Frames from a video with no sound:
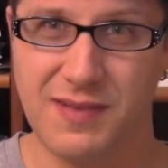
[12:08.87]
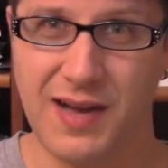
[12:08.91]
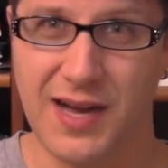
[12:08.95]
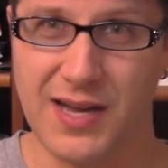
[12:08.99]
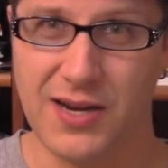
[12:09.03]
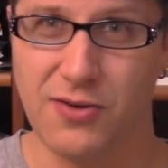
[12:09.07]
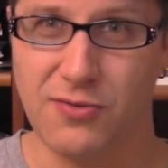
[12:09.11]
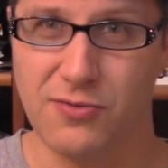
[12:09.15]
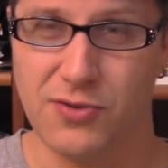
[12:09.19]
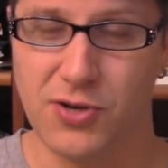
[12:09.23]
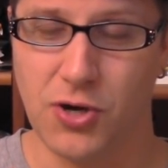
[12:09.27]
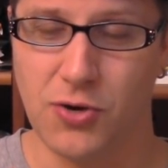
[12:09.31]

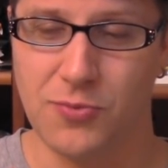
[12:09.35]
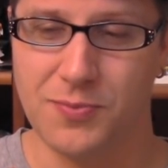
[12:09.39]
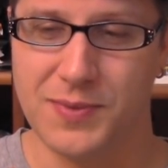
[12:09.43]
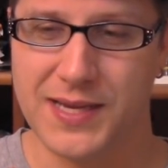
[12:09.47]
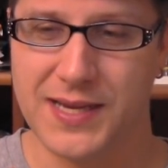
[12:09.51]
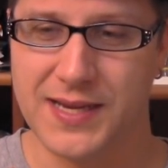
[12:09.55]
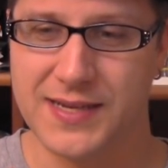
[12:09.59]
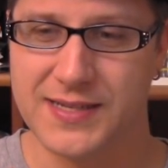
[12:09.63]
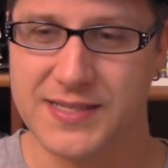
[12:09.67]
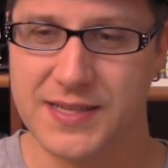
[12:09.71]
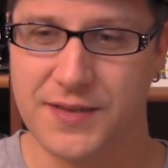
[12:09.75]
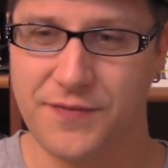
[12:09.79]
I don't know,
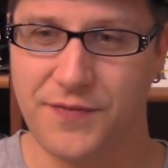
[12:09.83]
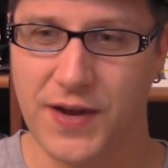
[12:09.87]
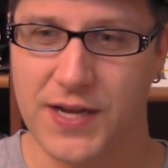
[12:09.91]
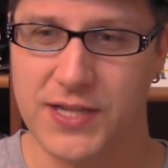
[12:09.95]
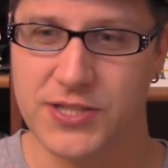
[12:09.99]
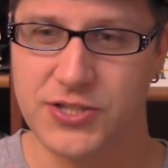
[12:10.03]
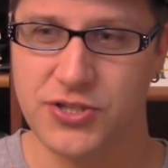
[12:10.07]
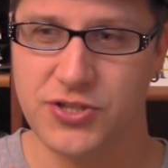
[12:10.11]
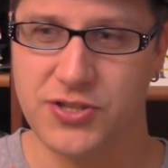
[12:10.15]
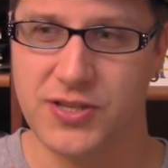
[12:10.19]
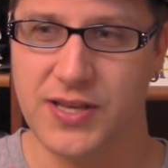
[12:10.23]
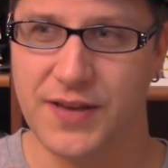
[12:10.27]
because if
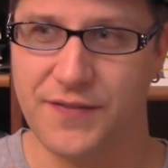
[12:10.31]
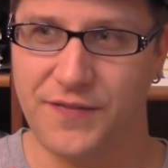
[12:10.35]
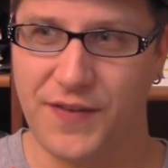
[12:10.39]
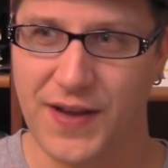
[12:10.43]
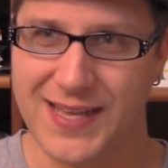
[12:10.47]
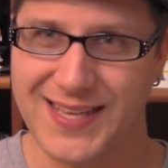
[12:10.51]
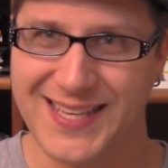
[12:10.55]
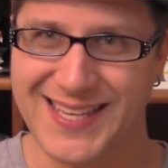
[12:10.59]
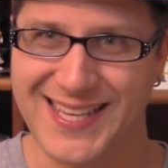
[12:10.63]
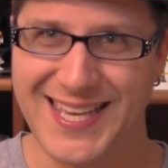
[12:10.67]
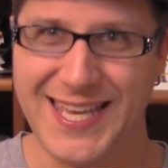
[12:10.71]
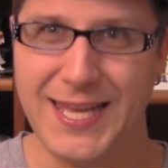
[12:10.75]

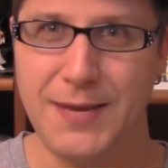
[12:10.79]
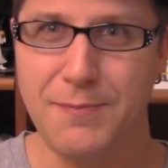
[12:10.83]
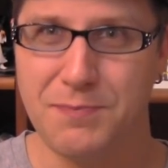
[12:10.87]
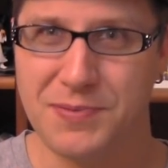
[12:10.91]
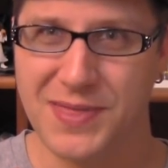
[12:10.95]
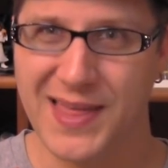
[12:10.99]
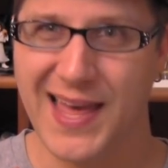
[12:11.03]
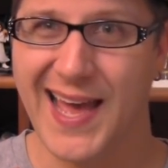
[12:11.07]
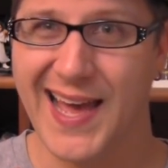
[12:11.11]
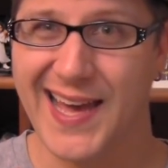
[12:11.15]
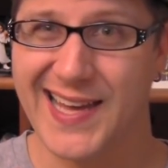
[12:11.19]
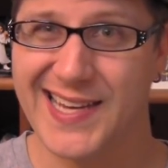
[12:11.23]
I
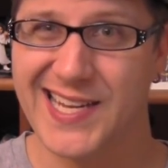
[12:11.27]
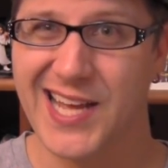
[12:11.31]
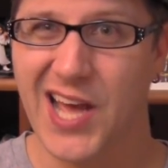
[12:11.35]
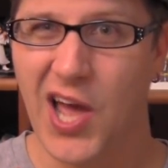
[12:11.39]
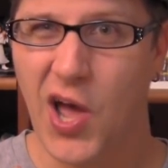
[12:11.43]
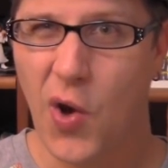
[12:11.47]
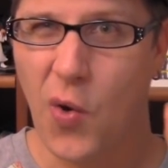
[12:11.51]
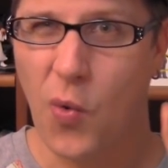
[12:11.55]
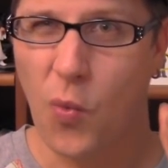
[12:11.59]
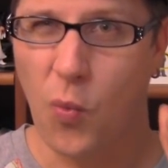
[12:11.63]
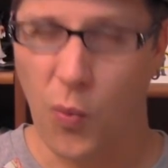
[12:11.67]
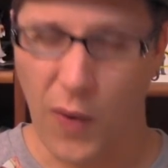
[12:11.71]
keep that
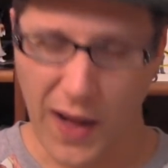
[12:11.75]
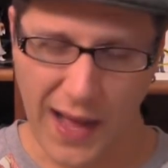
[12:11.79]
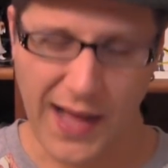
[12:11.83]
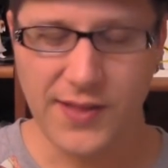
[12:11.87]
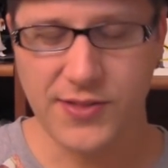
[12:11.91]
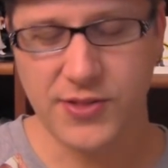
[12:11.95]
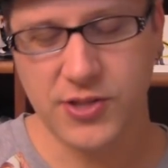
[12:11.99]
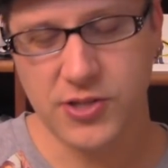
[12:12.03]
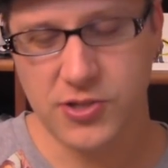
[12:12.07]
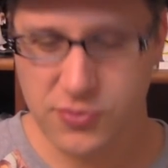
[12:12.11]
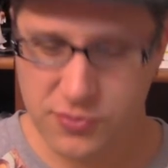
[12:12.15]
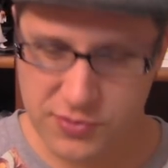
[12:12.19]

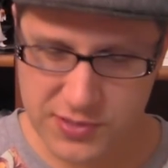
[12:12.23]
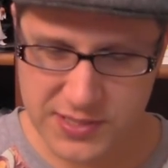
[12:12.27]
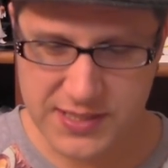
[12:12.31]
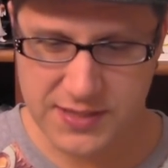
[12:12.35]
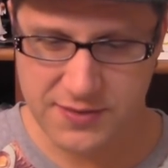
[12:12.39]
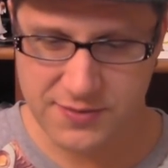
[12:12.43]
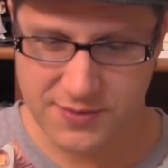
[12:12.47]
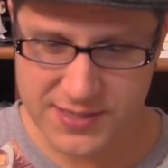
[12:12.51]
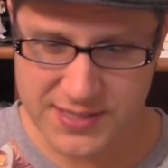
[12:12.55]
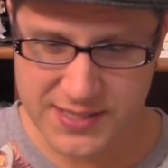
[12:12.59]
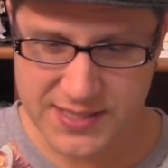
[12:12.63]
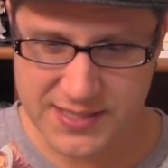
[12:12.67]
while the new
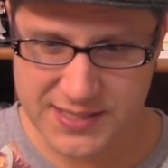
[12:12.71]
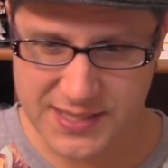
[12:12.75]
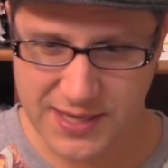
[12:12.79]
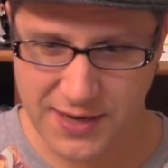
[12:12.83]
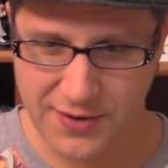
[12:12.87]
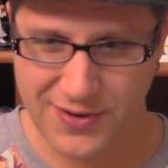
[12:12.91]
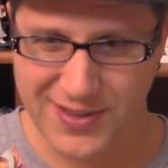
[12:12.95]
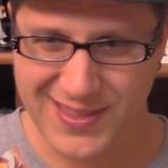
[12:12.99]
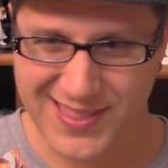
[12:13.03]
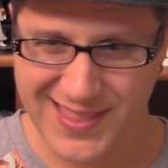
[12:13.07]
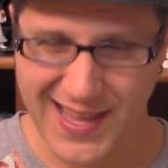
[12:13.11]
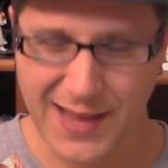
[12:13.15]
series is
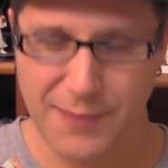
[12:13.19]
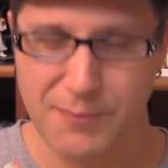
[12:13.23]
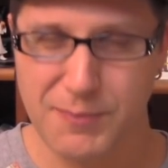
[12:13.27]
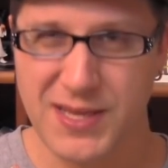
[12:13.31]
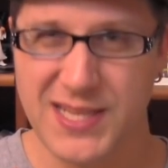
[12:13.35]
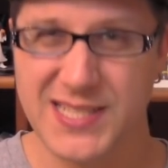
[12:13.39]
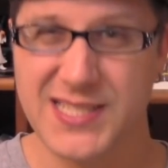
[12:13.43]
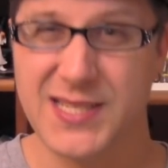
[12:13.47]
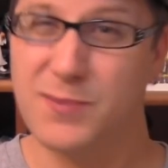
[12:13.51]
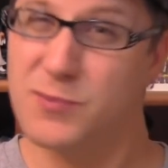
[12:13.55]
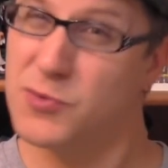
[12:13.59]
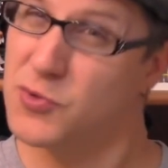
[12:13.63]
airing, that
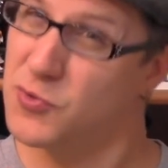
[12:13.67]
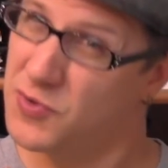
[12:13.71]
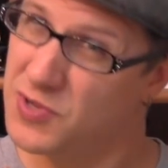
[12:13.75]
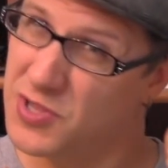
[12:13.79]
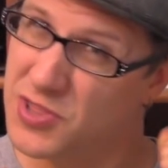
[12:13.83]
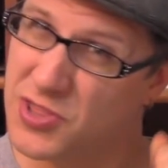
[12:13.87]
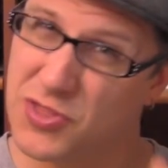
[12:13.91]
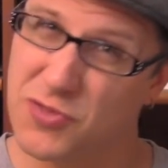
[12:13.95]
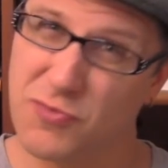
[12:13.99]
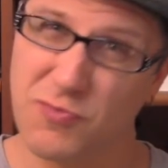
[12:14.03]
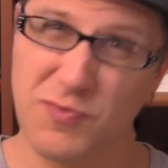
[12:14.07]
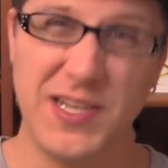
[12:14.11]
means I'm
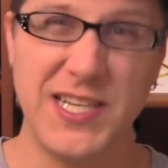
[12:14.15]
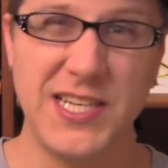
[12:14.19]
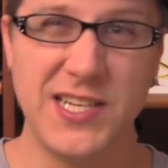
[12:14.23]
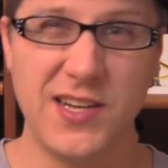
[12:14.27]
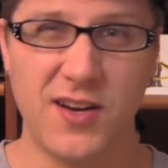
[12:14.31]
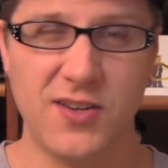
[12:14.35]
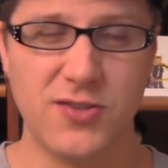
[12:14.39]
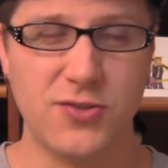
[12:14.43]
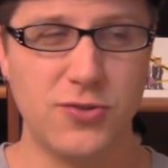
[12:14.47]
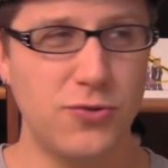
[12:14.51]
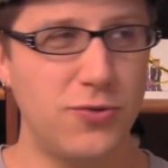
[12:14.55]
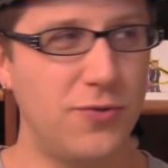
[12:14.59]
doing 3
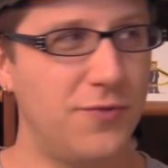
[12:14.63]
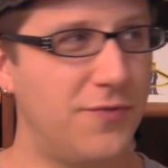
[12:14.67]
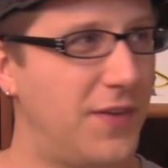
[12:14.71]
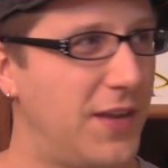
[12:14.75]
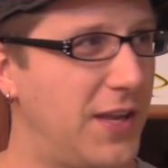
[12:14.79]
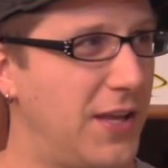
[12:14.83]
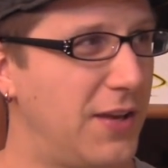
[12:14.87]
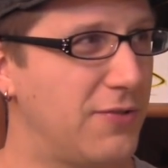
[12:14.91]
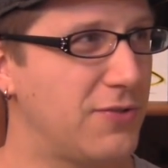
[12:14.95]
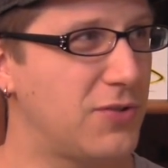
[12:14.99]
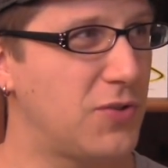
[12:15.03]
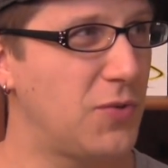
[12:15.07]
Doctor Who
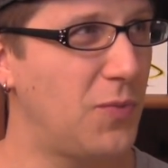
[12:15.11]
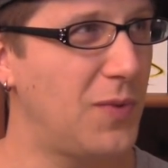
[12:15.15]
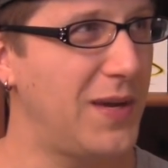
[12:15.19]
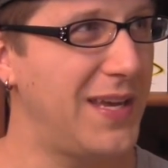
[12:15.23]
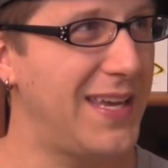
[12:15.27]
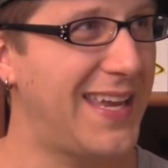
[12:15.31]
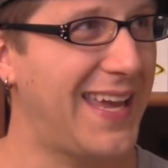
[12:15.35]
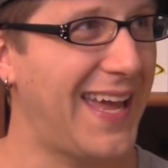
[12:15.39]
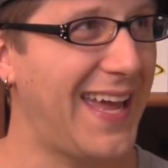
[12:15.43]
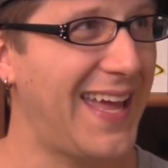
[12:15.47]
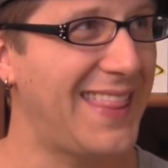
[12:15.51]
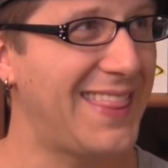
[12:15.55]
videos a
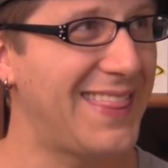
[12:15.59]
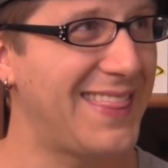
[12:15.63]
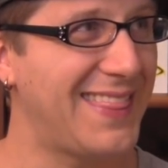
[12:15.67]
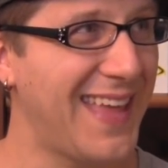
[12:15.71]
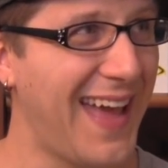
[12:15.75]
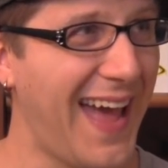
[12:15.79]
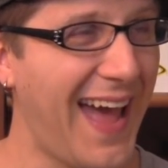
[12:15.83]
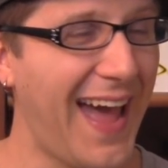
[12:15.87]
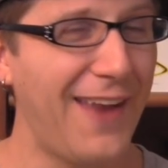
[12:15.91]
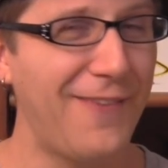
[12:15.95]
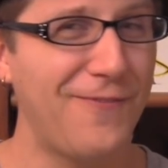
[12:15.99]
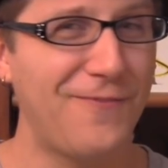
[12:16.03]
week, and
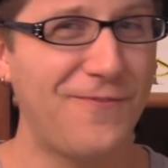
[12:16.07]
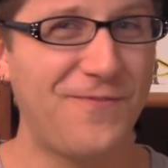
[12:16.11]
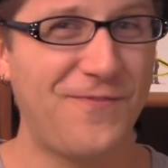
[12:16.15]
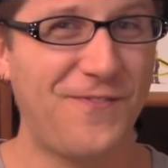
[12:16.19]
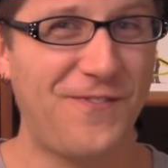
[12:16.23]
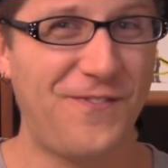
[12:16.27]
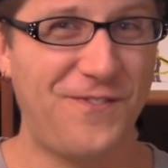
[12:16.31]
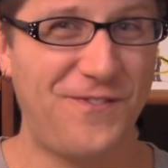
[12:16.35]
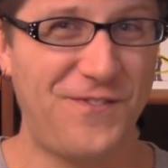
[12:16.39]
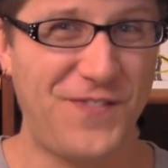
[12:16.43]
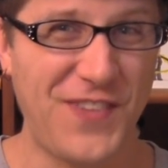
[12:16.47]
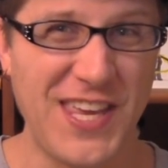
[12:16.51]
that
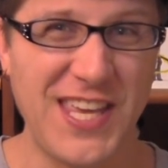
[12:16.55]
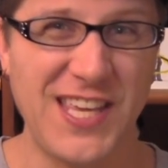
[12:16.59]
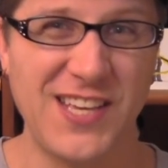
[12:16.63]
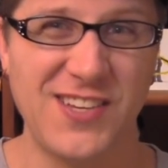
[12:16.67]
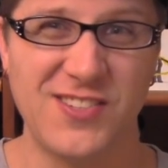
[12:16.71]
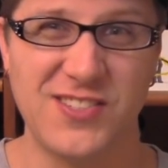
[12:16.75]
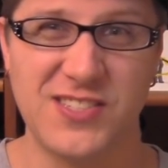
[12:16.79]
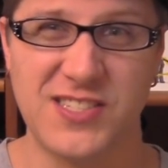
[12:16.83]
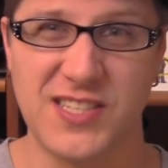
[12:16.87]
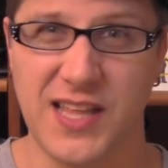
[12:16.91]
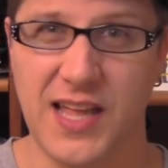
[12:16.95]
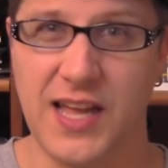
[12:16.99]

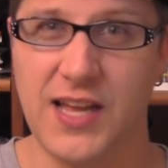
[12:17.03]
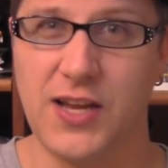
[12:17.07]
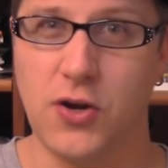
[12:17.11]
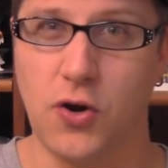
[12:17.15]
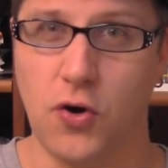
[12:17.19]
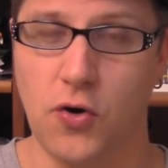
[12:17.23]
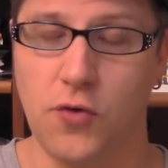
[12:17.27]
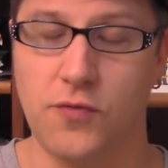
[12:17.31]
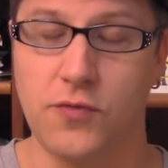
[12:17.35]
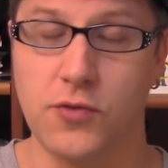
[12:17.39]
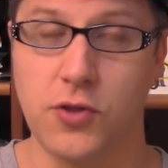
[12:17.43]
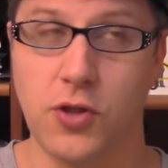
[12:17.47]
feels
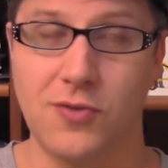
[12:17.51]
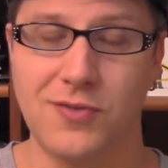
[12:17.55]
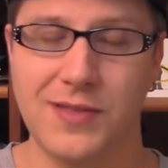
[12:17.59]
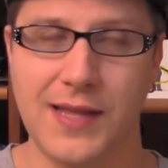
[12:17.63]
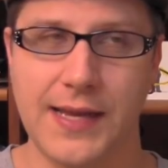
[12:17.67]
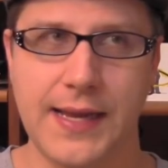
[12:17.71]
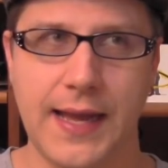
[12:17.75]
like overload.